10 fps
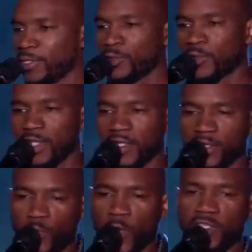did used to date
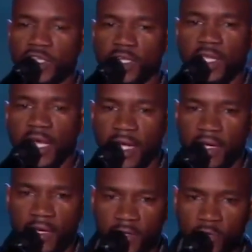this one chick that
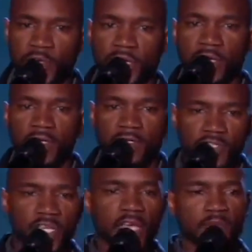had three kids, and
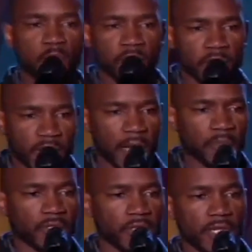she gave them up for
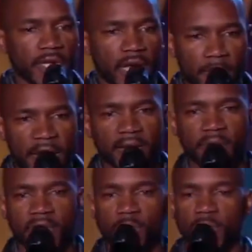adoption and then got mad at
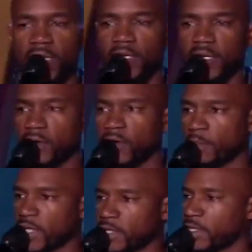me when I didn't get her a
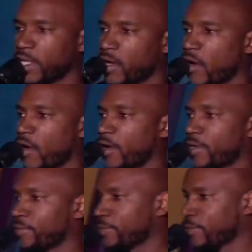Mother's Day card.
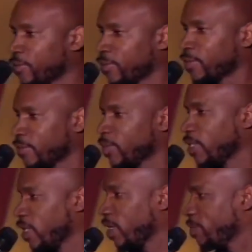You
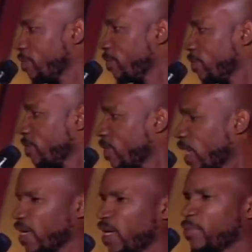believe that? I
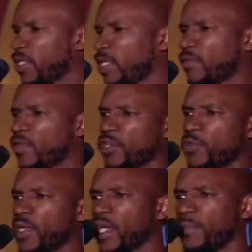can't believe you
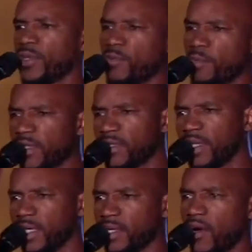ain't get me no Mother's
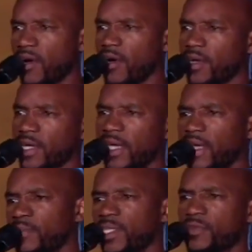Day card. I
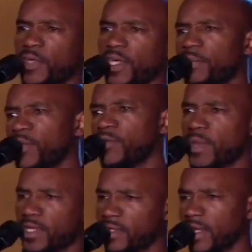can't believe you ain't get me no
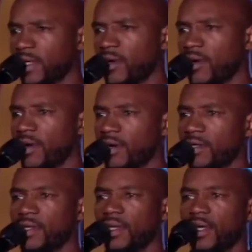Mother's Day card.
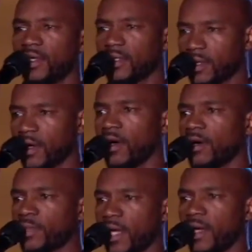I said,
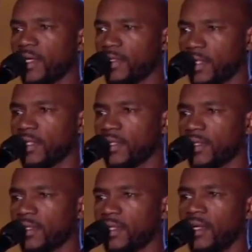calm down. I
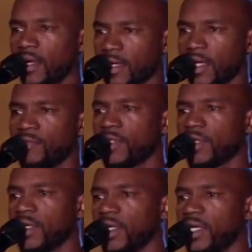did. I gave it to
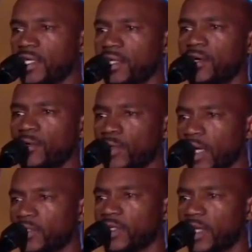the lady who
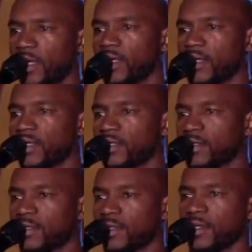got your
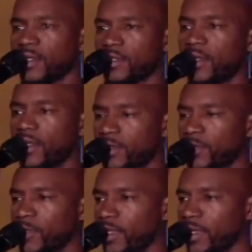kids.
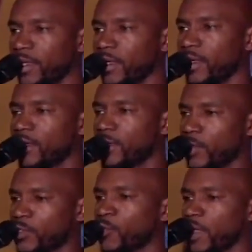
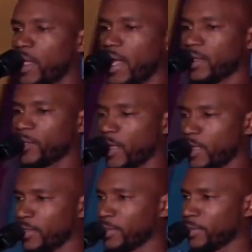Just relax, man.